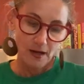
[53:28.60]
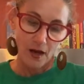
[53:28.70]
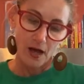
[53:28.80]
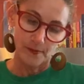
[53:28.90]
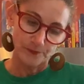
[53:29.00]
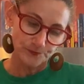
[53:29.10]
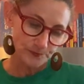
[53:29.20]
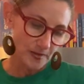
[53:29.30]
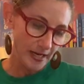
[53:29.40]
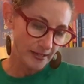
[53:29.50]

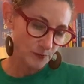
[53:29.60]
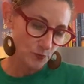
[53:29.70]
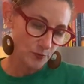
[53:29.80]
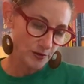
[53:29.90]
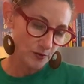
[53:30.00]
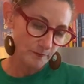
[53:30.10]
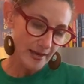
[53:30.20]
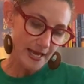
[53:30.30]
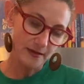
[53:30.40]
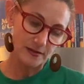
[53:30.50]
I will
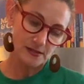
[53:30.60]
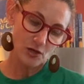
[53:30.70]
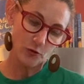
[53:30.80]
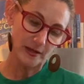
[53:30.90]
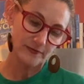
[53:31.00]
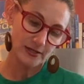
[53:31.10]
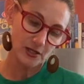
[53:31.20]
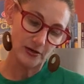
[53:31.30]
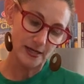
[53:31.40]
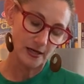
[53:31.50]
make this homemade
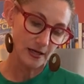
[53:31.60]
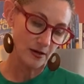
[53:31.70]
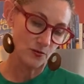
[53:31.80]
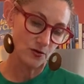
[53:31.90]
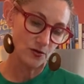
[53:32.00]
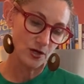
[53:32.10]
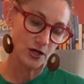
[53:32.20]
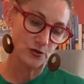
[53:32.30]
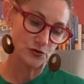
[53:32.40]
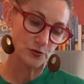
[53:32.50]
vinaigrette, and I will
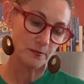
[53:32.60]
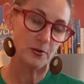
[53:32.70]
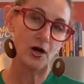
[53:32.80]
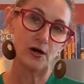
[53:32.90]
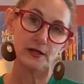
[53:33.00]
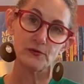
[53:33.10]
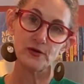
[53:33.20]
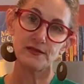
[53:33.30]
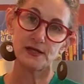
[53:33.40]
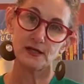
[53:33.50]
go to a party
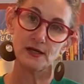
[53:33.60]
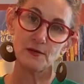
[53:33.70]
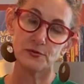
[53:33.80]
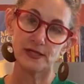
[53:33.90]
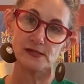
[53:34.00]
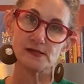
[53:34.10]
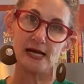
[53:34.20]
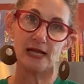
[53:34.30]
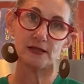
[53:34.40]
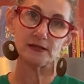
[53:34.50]
with it, and I'll bring a
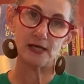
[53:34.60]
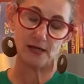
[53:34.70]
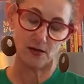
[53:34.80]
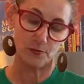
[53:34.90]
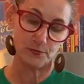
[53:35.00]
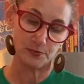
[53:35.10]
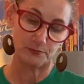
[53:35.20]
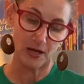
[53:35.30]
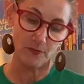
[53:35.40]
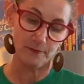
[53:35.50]
salad, and I'll
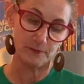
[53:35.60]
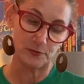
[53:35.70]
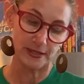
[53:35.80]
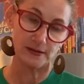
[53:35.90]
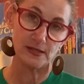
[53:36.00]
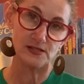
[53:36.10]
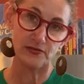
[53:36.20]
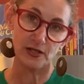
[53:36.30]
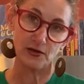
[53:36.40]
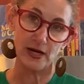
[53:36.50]
bring this
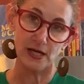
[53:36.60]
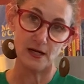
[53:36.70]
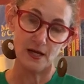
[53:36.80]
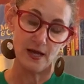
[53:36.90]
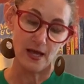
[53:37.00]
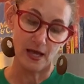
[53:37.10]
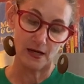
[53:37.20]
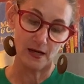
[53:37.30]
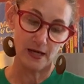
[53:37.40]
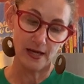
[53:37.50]
vinaigrette,
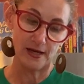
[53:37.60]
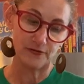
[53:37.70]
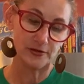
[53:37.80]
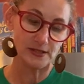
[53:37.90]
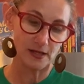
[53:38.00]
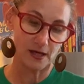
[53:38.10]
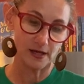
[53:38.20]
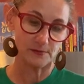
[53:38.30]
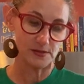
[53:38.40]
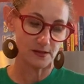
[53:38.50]
and every
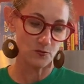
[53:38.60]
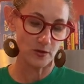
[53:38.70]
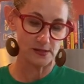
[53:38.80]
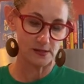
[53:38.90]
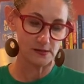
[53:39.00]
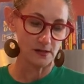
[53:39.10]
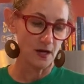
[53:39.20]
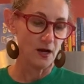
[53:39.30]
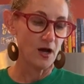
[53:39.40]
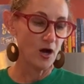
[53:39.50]
time someone says,
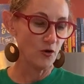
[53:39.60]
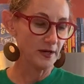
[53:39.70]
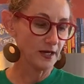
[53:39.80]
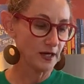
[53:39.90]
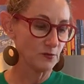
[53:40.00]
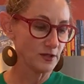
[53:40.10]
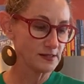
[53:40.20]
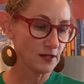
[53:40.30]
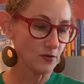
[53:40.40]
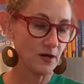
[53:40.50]
oh my God, what's
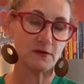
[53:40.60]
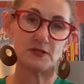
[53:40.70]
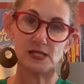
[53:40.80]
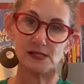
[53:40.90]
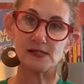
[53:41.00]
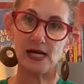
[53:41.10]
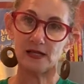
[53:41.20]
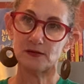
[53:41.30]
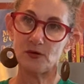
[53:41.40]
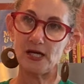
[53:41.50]
going on with this
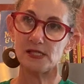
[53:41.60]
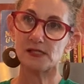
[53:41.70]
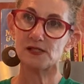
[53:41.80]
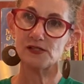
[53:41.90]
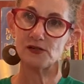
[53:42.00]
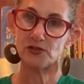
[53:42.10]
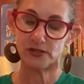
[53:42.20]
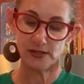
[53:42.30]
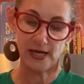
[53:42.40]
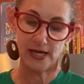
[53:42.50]
salad? Why is it so
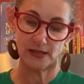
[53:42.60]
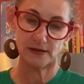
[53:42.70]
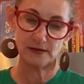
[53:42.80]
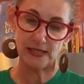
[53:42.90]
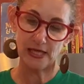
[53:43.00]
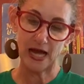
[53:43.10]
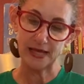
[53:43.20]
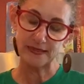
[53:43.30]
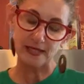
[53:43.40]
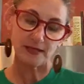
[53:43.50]
good? And
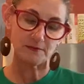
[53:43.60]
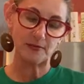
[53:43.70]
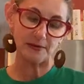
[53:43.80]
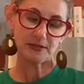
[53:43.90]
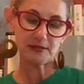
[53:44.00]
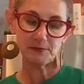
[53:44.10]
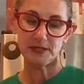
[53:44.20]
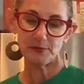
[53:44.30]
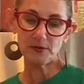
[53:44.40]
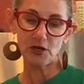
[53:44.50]
I think it might be that
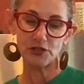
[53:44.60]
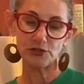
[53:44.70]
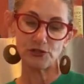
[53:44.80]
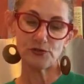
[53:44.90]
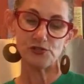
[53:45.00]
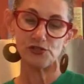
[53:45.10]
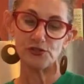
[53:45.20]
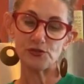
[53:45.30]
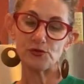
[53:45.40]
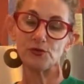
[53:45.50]
people aren't used
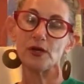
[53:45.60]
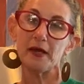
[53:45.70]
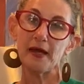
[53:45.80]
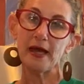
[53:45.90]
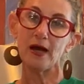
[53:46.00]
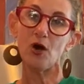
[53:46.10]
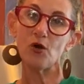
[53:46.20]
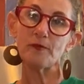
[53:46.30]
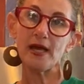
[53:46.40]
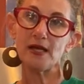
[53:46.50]
to a
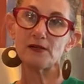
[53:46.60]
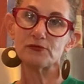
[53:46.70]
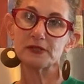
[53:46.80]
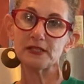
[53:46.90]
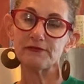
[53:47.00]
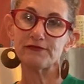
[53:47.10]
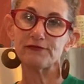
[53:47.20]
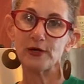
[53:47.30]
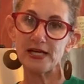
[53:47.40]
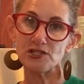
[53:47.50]
homemade, really
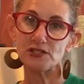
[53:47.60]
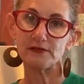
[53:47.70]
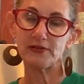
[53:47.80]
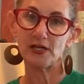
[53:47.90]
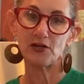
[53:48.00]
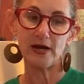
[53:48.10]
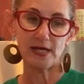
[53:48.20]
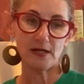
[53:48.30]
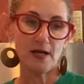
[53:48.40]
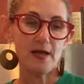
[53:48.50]
fresh
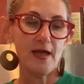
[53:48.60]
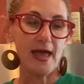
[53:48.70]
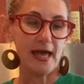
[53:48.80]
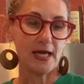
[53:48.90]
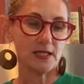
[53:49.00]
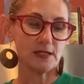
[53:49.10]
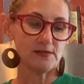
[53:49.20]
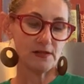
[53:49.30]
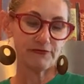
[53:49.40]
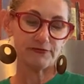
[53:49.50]
vinaigrette, and
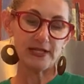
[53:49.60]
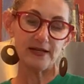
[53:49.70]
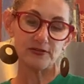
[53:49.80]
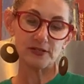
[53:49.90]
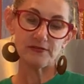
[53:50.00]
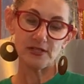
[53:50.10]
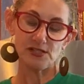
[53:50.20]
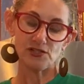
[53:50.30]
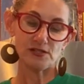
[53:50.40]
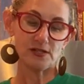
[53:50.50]
the flavor of
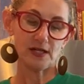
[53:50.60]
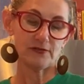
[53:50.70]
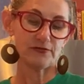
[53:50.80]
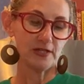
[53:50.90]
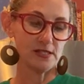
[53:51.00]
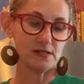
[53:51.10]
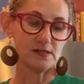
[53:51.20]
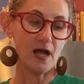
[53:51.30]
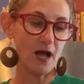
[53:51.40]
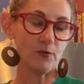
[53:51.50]
this just kind of is
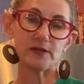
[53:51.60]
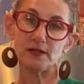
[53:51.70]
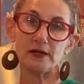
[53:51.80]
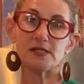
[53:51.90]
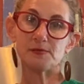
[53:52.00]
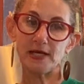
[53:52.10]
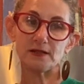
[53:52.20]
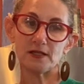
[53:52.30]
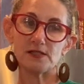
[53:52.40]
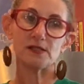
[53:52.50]
not what they're
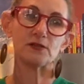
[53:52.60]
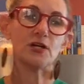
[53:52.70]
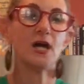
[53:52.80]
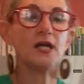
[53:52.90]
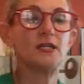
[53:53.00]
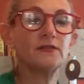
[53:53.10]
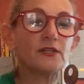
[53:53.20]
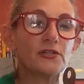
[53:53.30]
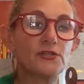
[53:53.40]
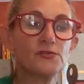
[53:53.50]
expecting, because
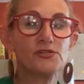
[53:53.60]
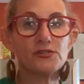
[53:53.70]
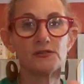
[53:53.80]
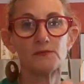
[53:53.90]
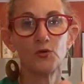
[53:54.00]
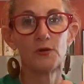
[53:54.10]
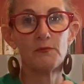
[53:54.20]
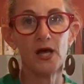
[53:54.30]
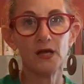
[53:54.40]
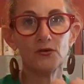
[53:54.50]
they're used to more
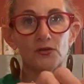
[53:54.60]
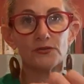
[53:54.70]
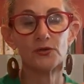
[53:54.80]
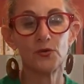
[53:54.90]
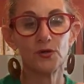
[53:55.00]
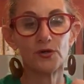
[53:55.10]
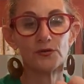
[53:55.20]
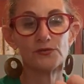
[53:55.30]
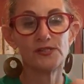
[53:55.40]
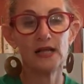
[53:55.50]
bottled or
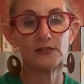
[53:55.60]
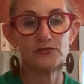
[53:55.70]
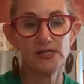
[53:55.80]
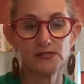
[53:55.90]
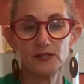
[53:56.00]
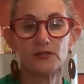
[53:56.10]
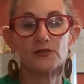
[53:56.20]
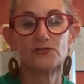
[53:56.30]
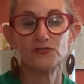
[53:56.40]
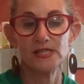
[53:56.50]
salad dressing
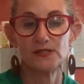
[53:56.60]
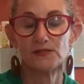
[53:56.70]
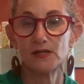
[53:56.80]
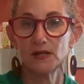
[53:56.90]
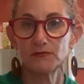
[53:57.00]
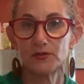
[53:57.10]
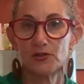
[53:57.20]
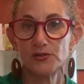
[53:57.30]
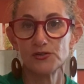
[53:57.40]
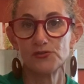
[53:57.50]
or dressings that come from the
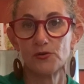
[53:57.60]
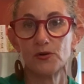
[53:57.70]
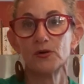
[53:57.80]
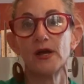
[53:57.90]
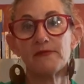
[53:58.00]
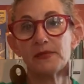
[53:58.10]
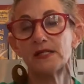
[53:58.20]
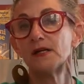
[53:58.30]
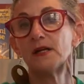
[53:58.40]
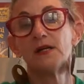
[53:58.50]
grocery store or have
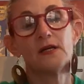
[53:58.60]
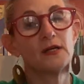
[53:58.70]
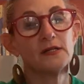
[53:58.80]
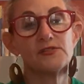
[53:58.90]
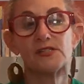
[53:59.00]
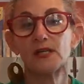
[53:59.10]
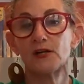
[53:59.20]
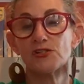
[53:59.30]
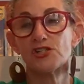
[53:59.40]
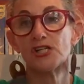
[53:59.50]
been kind of sitting
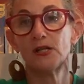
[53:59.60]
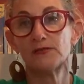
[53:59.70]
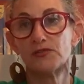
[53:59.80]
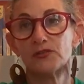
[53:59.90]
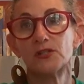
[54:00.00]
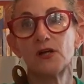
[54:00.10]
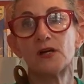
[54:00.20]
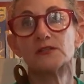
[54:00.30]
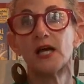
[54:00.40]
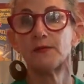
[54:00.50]
on shelves for a
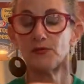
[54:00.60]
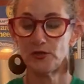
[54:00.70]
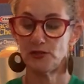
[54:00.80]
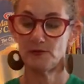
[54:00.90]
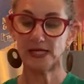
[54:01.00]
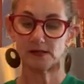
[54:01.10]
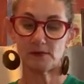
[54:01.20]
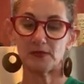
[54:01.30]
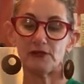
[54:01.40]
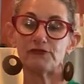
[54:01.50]
long time. And when you make
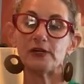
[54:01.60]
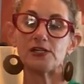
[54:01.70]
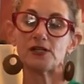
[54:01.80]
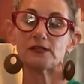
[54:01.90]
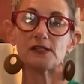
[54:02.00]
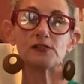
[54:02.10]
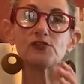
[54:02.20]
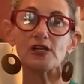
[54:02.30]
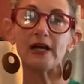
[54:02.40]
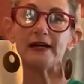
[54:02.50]
something fresh like this, and you saw